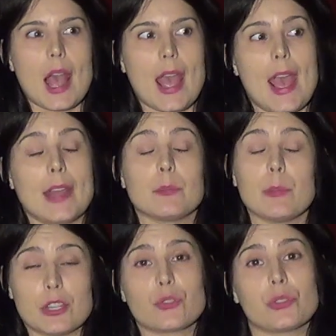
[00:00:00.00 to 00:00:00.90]
and
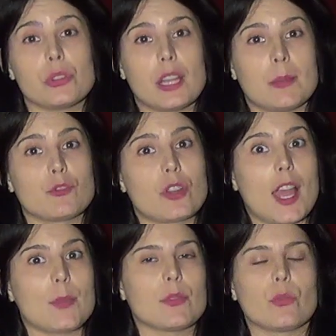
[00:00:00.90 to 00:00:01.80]
make sure you let them
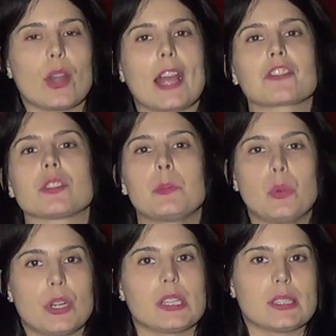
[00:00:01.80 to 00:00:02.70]
dry before actually
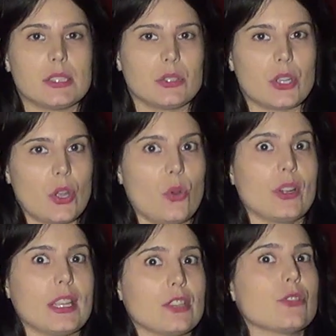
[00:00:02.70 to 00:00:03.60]
putting
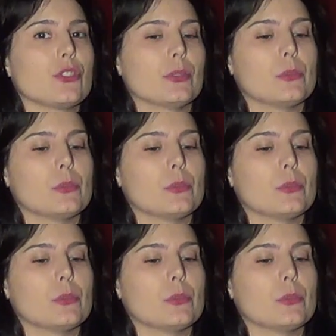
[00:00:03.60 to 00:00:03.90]
silicone into your